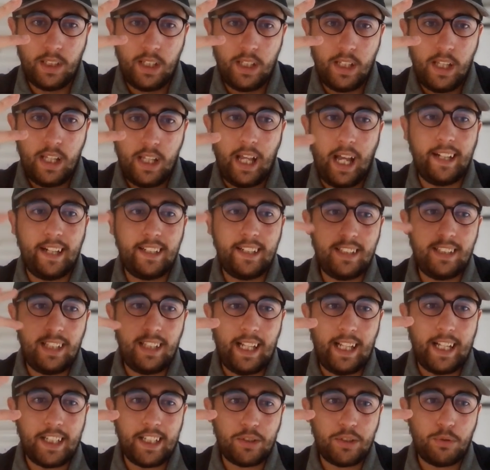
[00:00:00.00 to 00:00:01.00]
And the
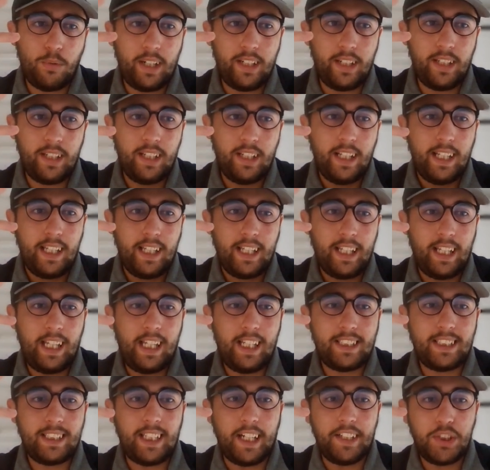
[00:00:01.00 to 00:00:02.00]
last one
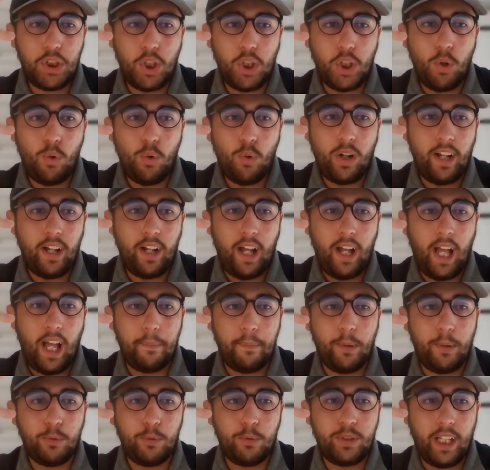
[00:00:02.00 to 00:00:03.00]
is a joke
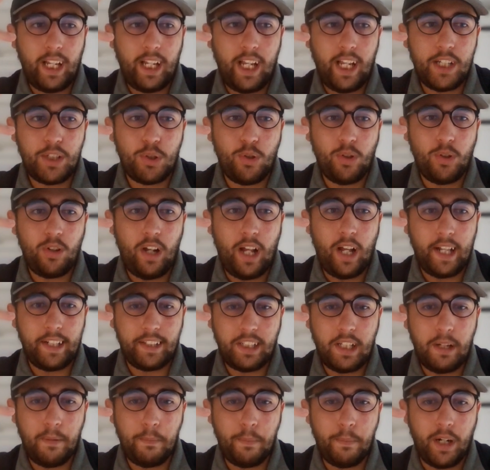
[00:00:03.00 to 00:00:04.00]
about the queso at
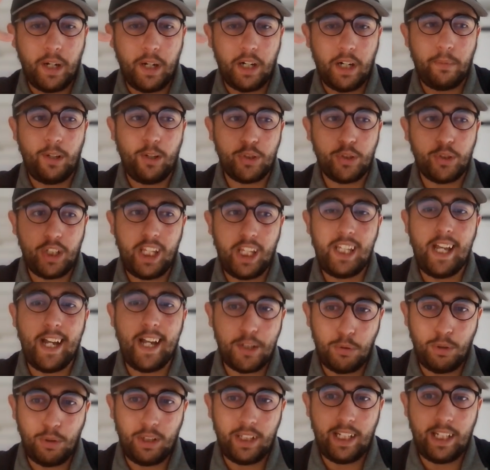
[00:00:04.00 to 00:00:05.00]
Denver because he
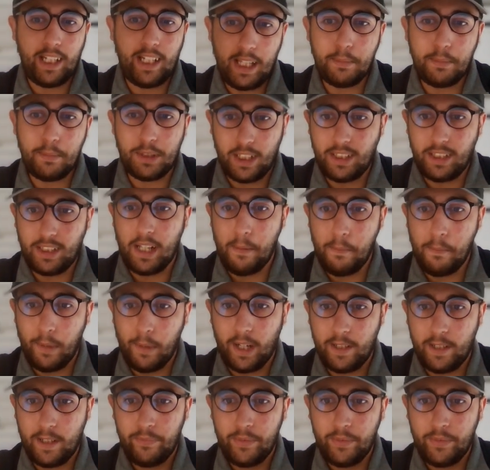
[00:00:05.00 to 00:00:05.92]
actually lives in Denver.